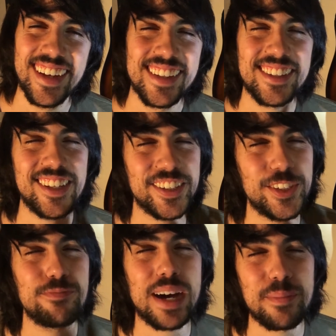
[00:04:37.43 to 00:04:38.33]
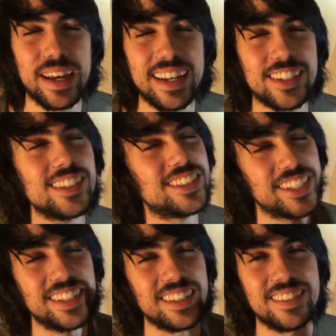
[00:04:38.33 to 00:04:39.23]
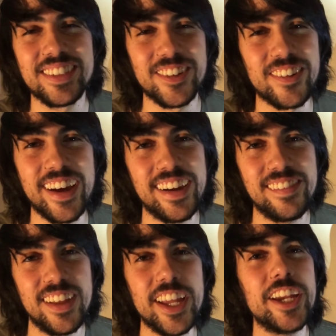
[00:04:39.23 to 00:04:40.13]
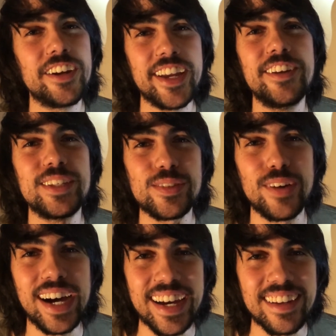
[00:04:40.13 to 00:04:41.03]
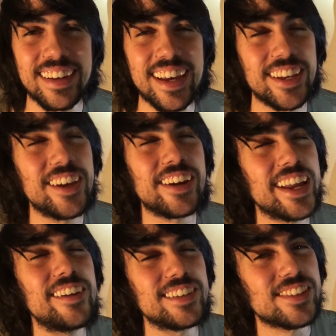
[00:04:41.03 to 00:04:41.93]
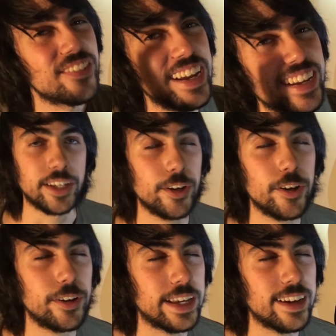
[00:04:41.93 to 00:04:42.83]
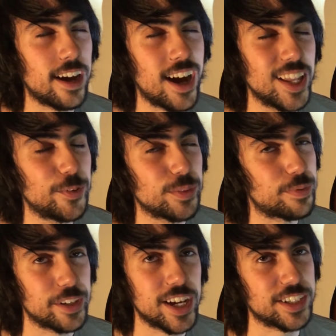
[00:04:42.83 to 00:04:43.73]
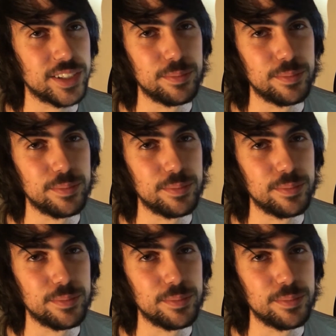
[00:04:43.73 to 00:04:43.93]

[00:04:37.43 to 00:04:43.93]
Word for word: It's all good, my man. Just chill, okay? Your gear is fine. Your gear is great. You don't need a Hollywood production,